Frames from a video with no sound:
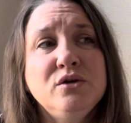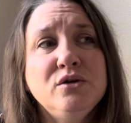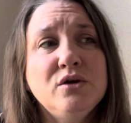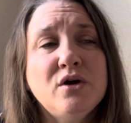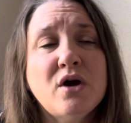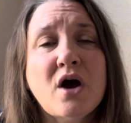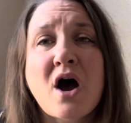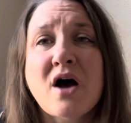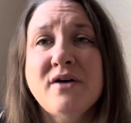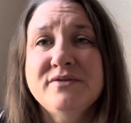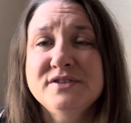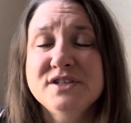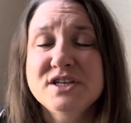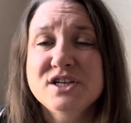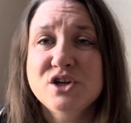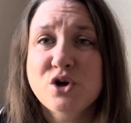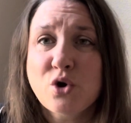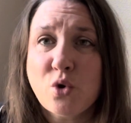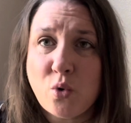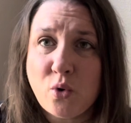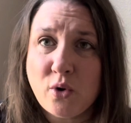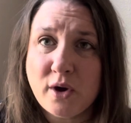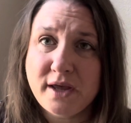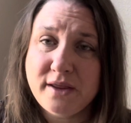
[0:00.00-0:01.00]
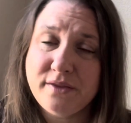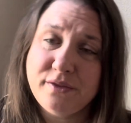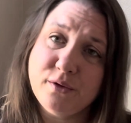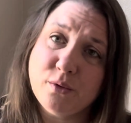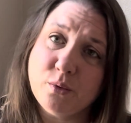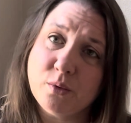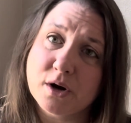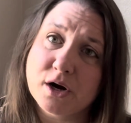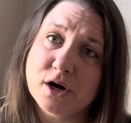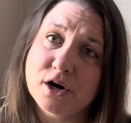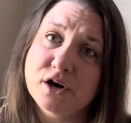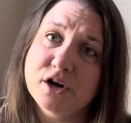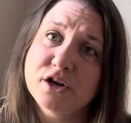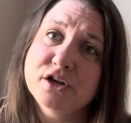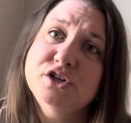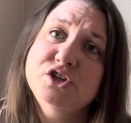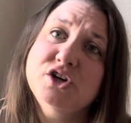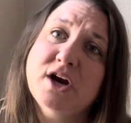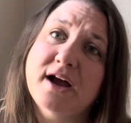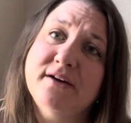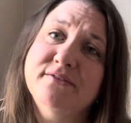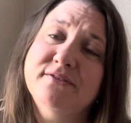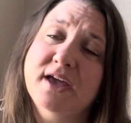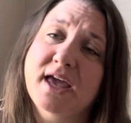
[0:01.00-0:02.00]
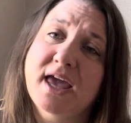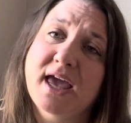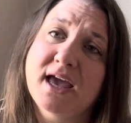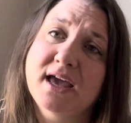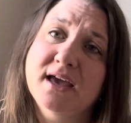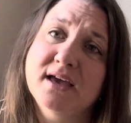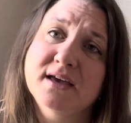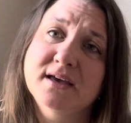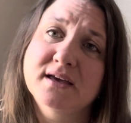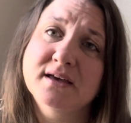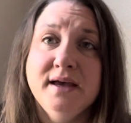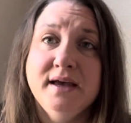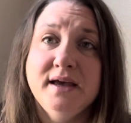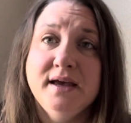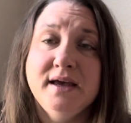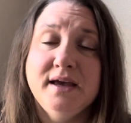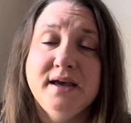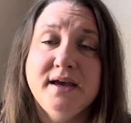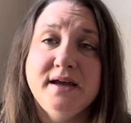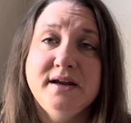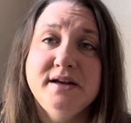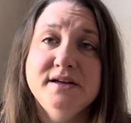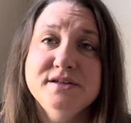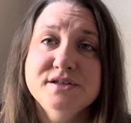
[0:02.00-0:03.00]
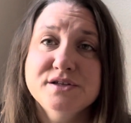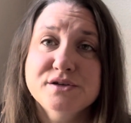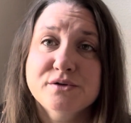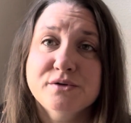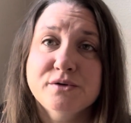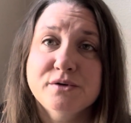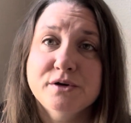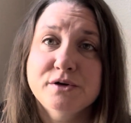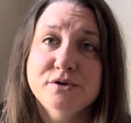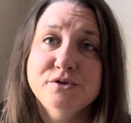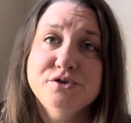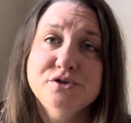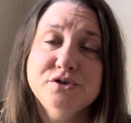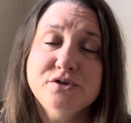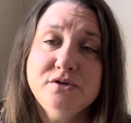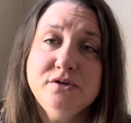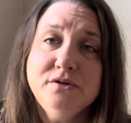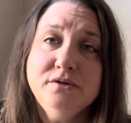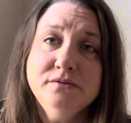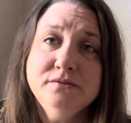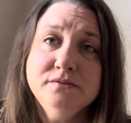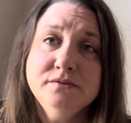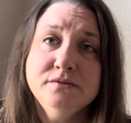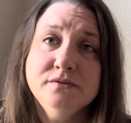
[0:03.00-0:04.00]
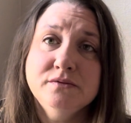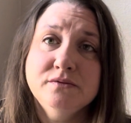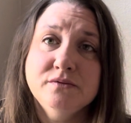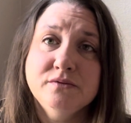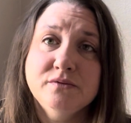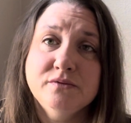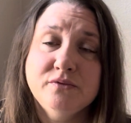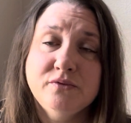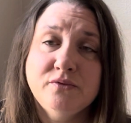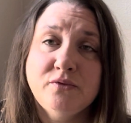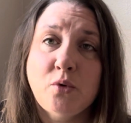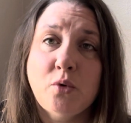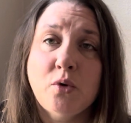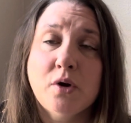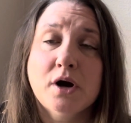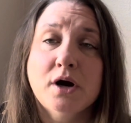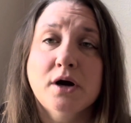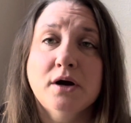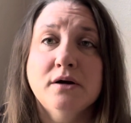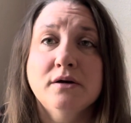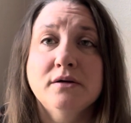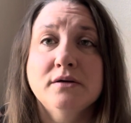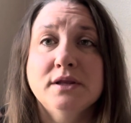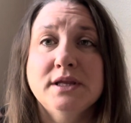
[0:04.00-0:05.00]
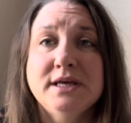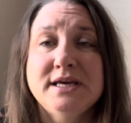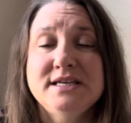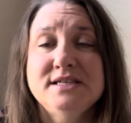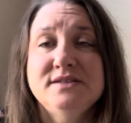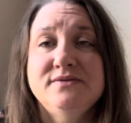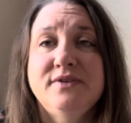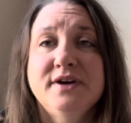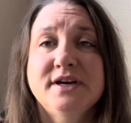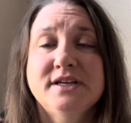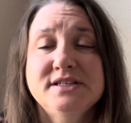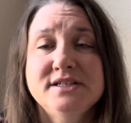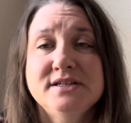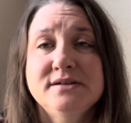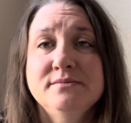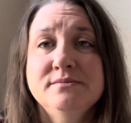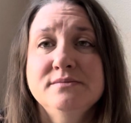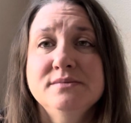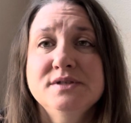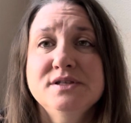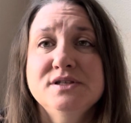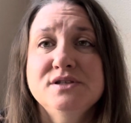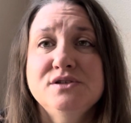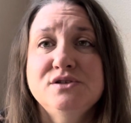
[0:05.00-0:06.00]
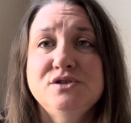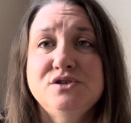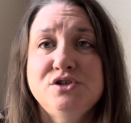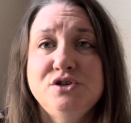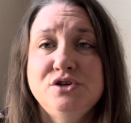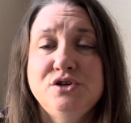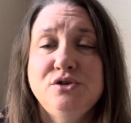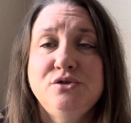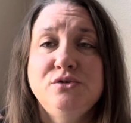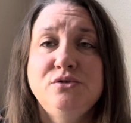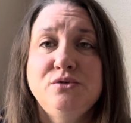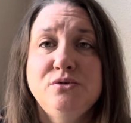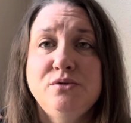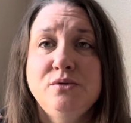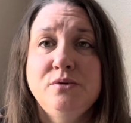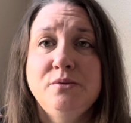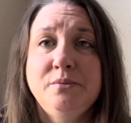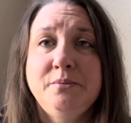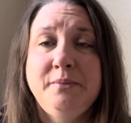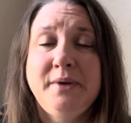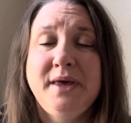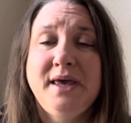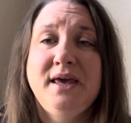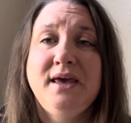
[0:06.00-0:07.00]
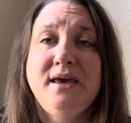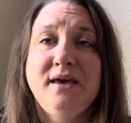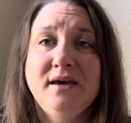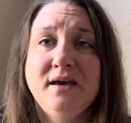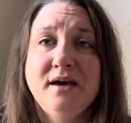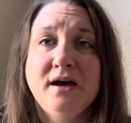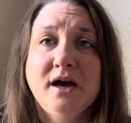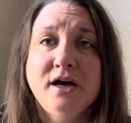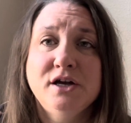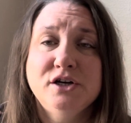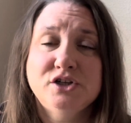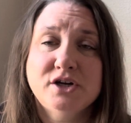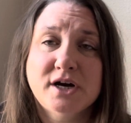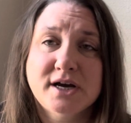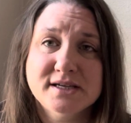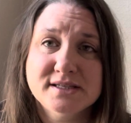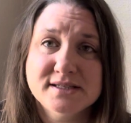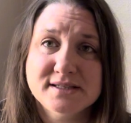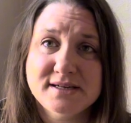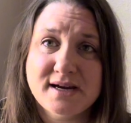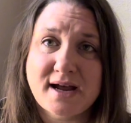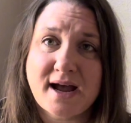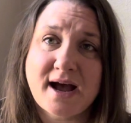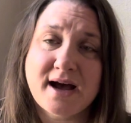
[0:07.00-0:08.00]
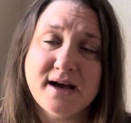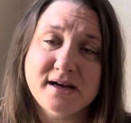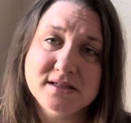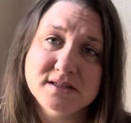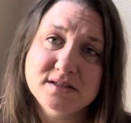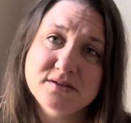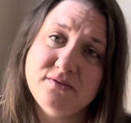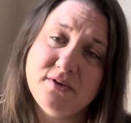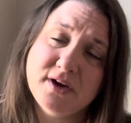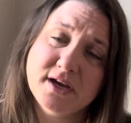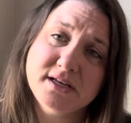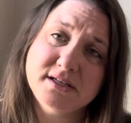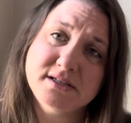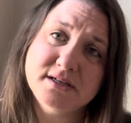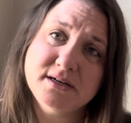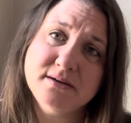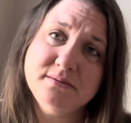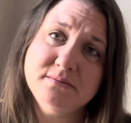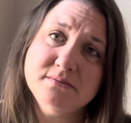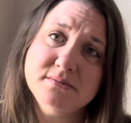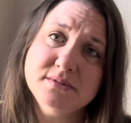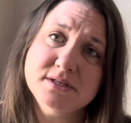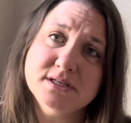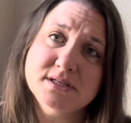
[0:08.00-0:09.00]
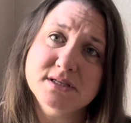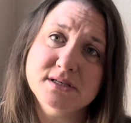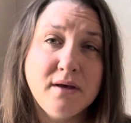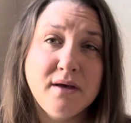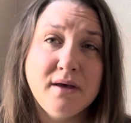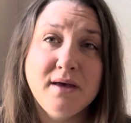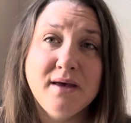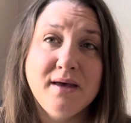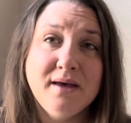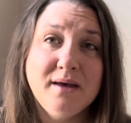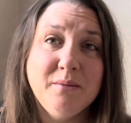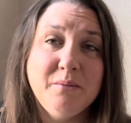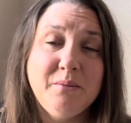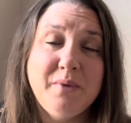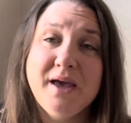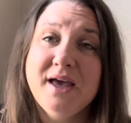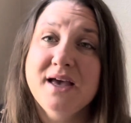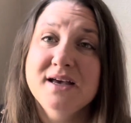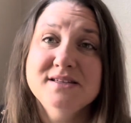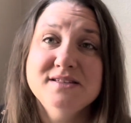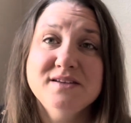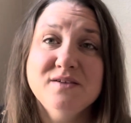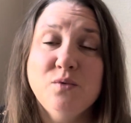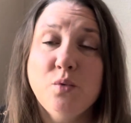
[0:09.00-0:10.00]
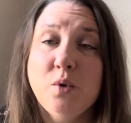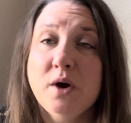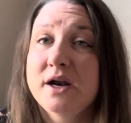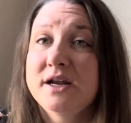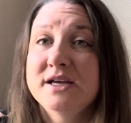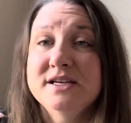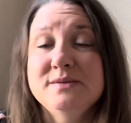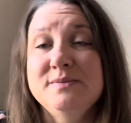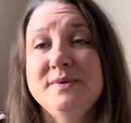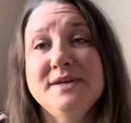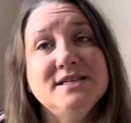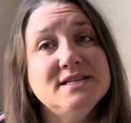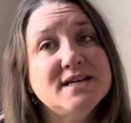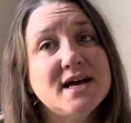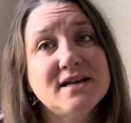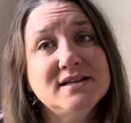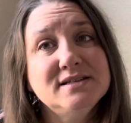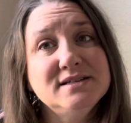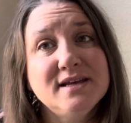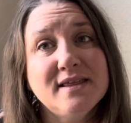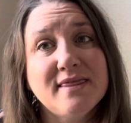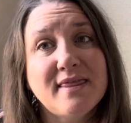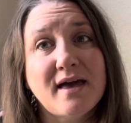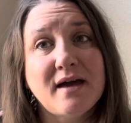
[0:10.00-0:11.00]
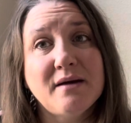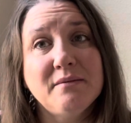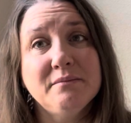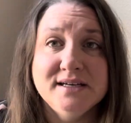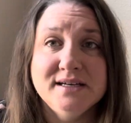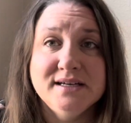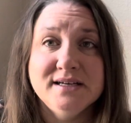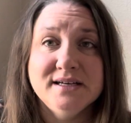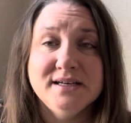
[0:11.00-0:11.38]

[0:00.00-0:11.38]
often coin the word trafficking, it is crucial for these victims to be addressed as victims because of what has been done to them.